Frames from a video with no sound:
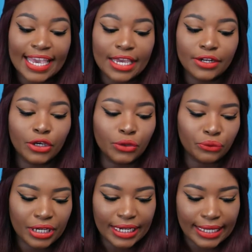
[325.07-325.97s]

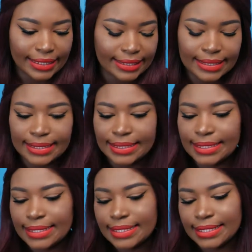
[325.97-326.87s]

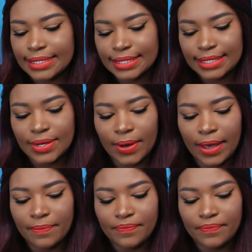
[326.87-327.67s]
ingredients. Okay.